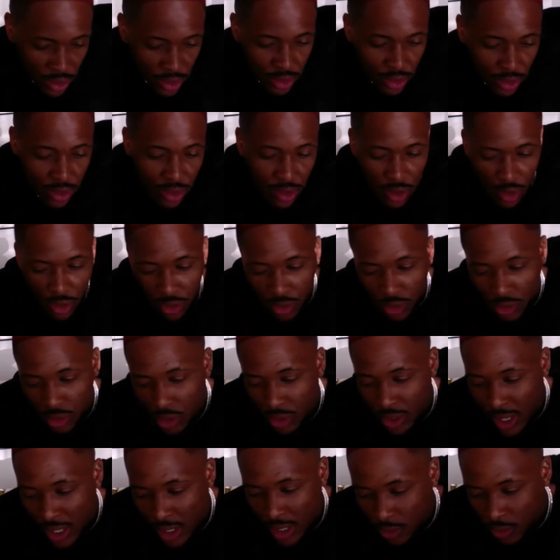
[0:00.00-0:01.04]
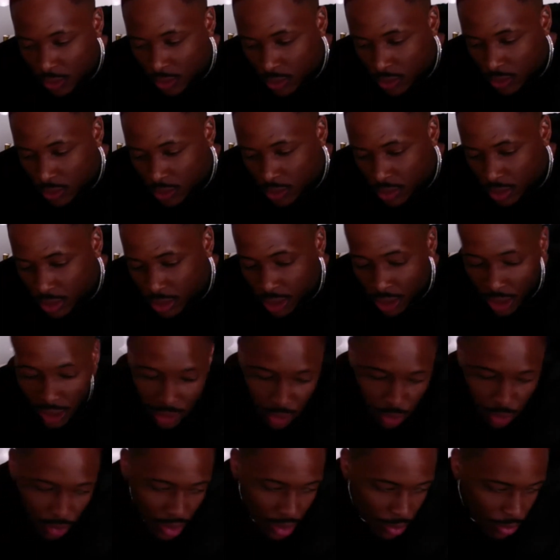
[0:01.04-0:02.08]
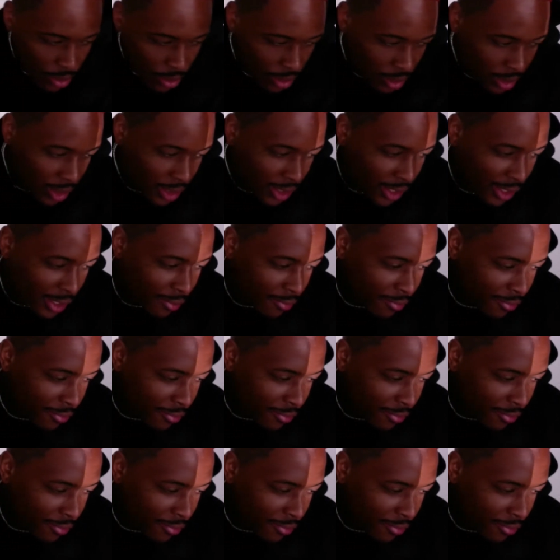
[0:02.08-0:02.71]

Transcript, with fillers: So you know that that's where that record came